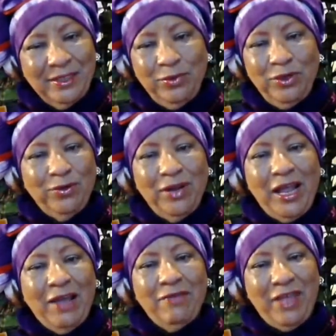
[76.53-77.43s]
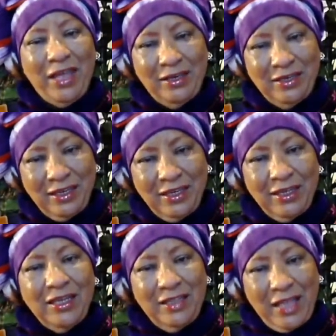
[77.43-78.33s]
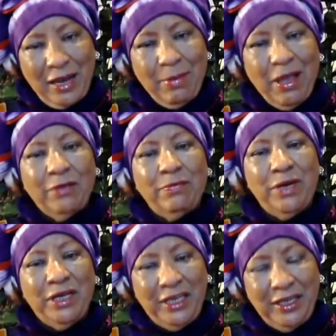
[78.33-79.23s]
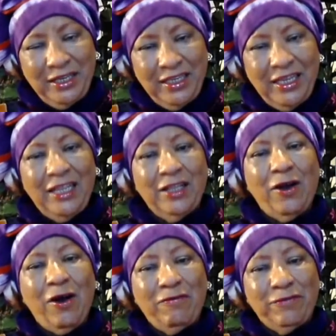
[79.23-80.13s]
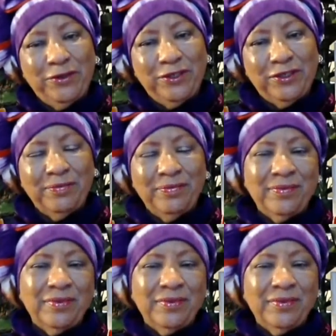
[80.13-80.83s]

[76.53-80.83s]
we don't have that amount of money in the coffers.